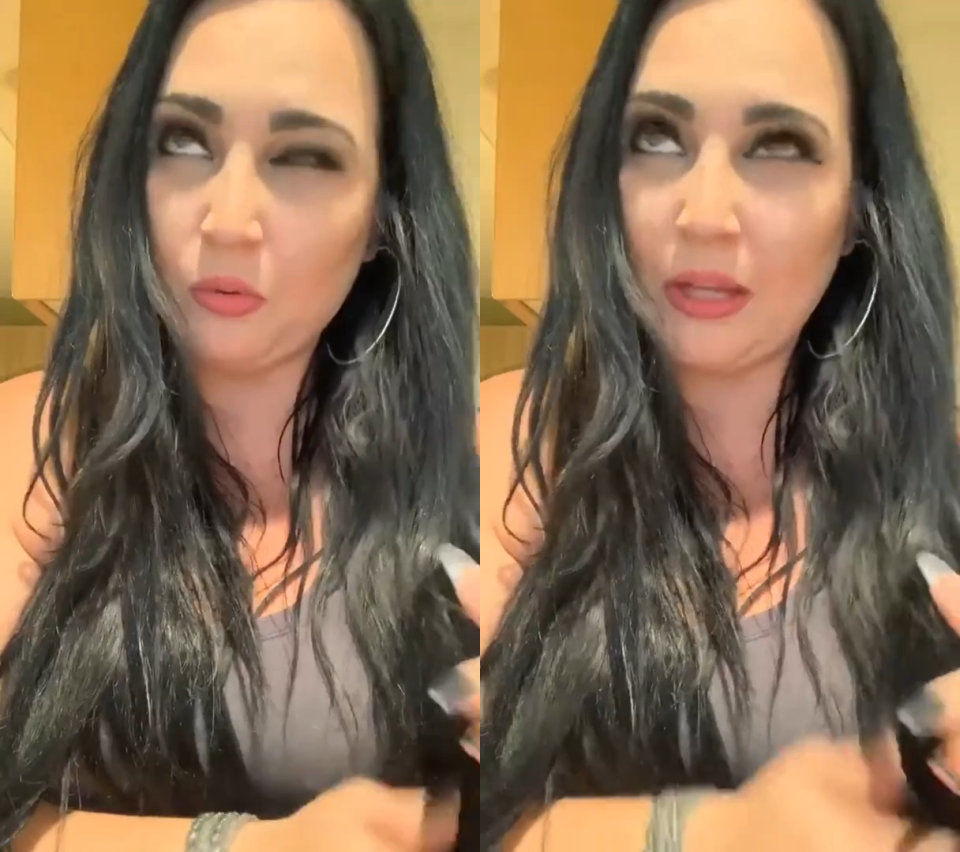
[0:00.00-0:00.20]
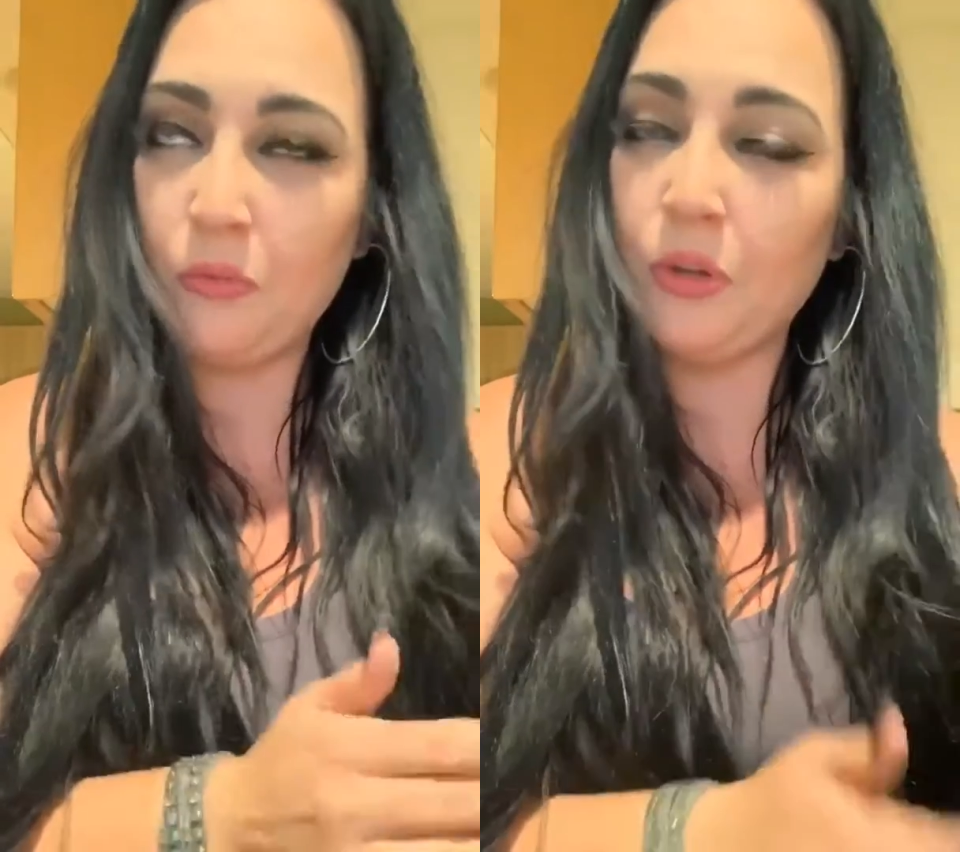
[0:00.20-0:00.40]

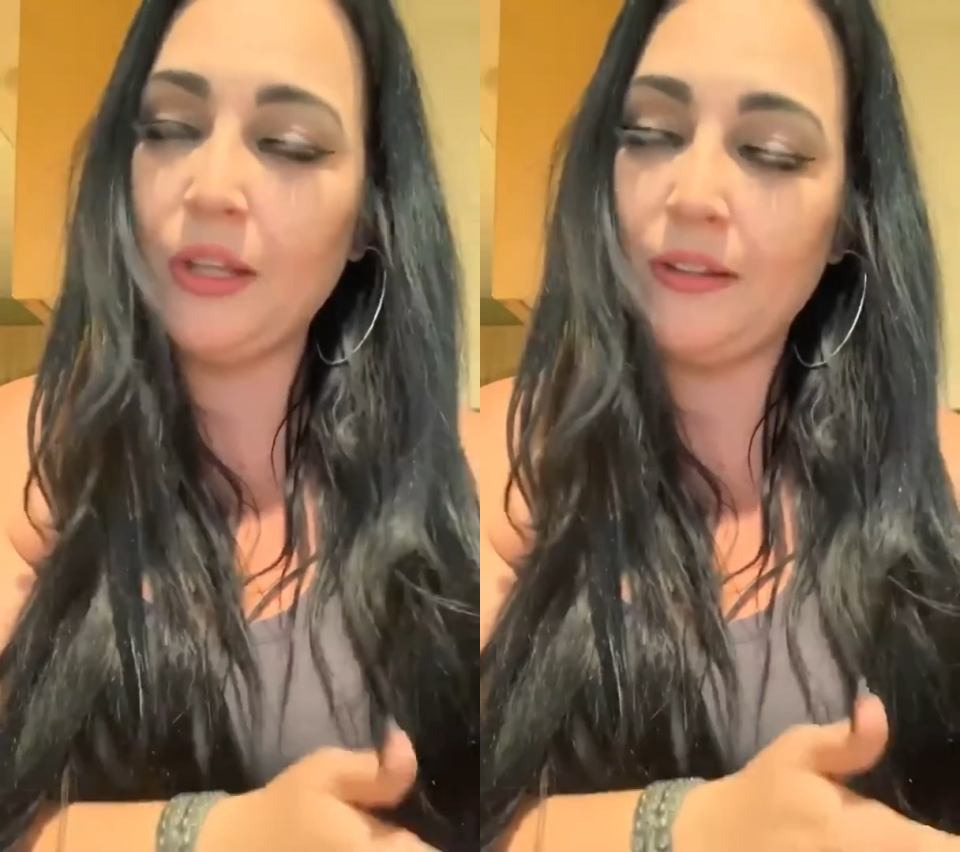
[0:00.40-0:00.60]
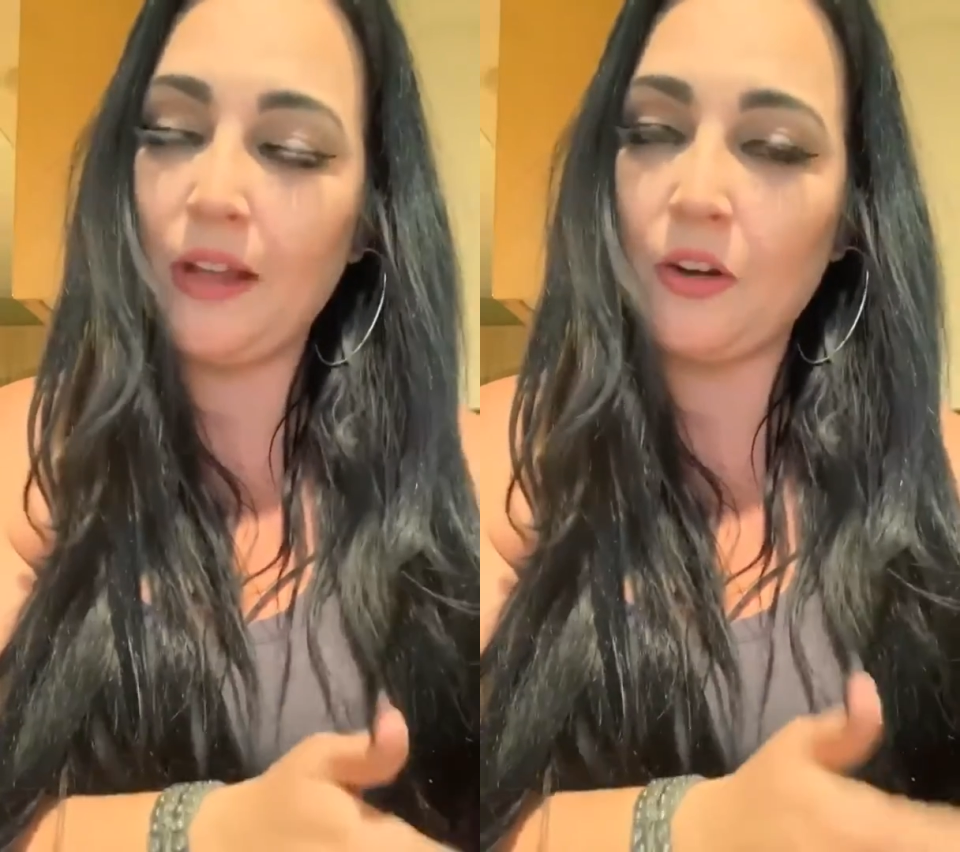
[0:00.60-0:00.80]
or like
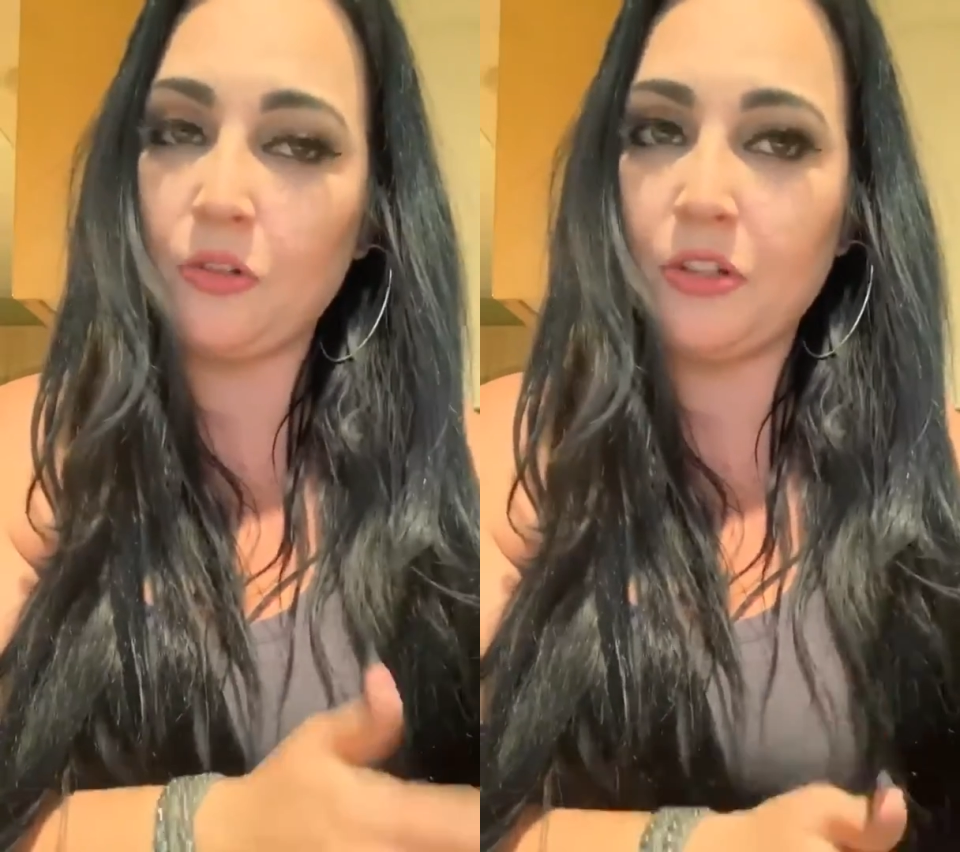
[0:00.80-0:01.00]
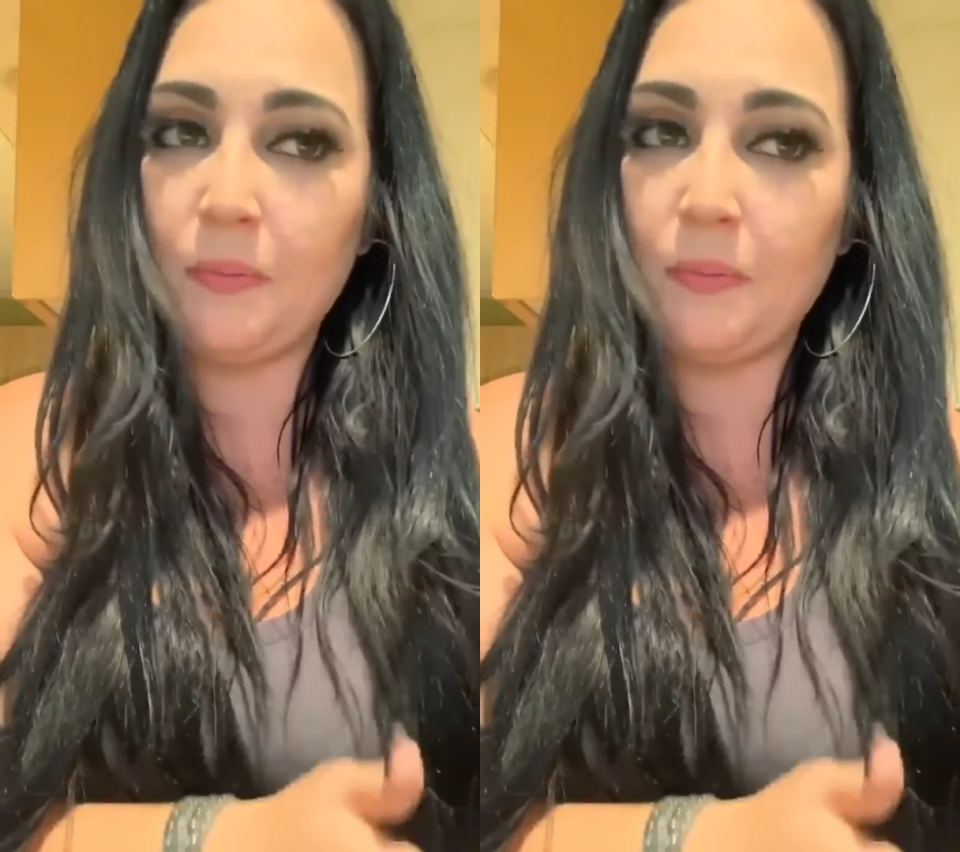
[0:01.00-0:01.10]
really SATAs are